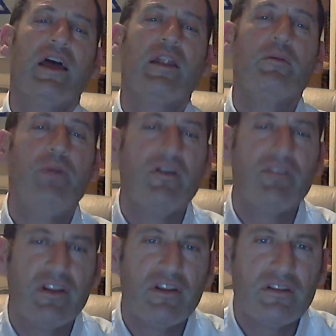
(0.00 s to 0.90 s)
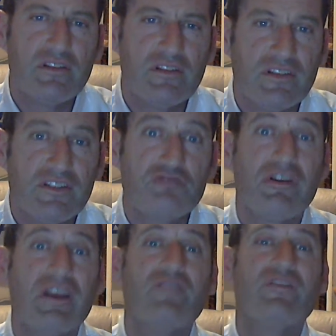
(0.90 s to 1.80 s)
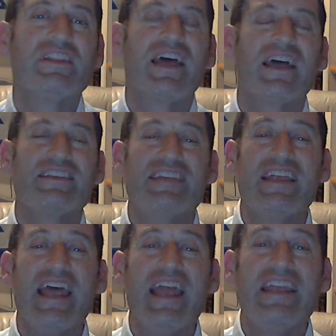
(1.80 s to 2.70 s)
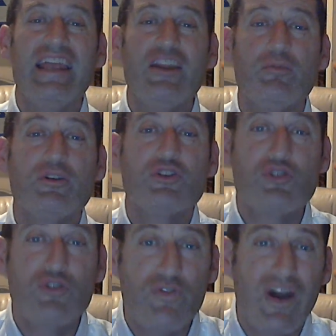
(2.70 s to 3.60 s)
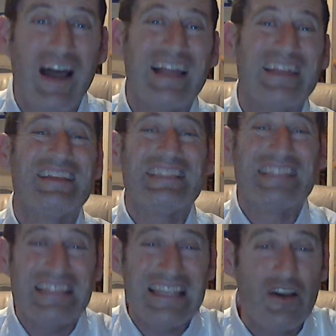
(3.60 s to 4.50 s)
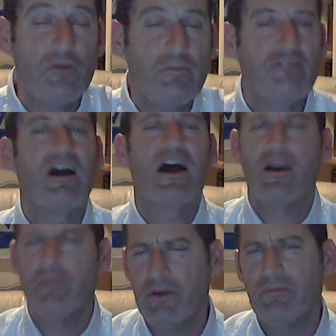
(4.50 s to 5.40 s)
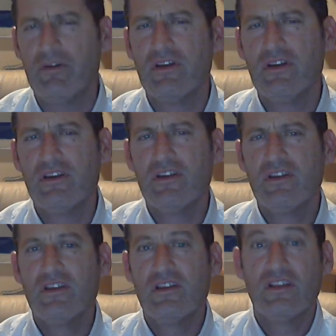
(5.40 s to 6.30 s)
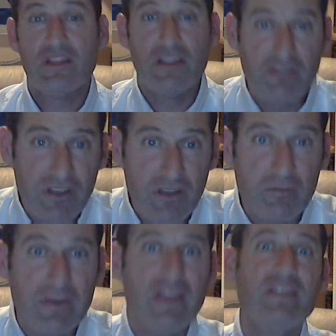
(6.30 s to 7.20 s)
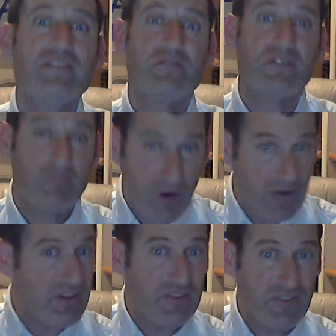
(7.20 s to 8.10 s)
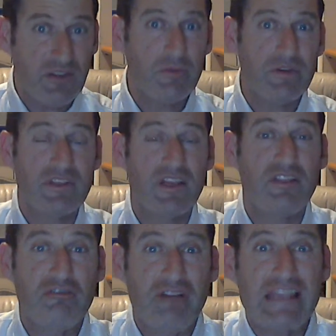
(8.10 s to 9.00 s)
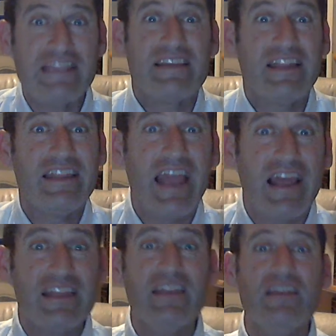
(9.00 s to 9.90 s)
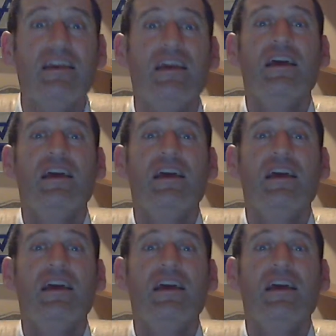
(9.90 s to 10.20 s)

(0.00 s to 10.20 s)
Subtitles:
And above it is written, V'techazene einenu b'shuvcha letzion barachamim. Literally, it means, it's part of our tefillah, we say thrice daily,